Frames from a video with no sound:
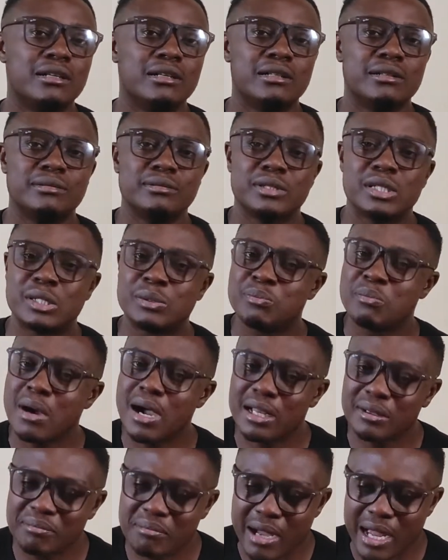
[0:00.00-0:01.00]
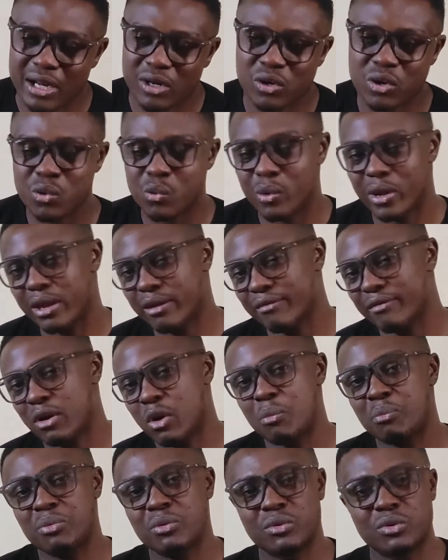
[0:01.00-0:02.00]
Smart microwave I'll
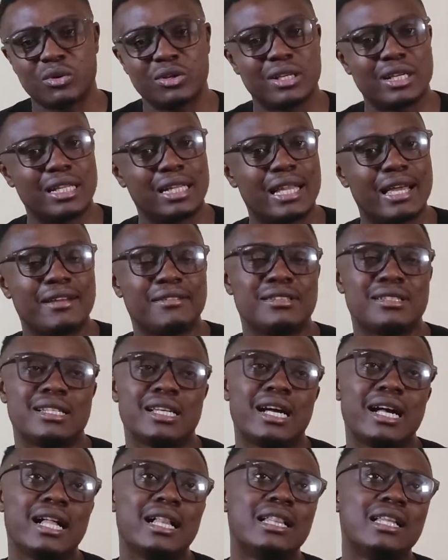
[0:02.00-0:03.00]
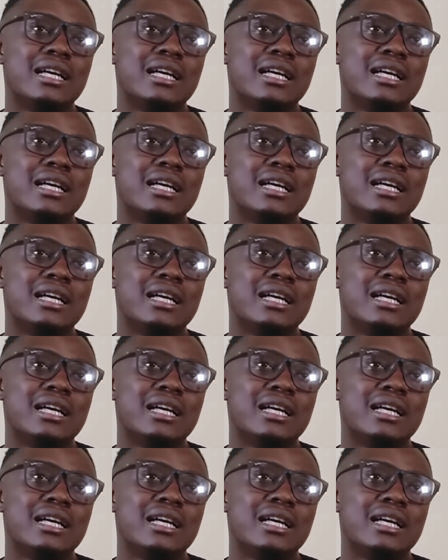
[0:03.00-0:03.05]
put under lifestyle.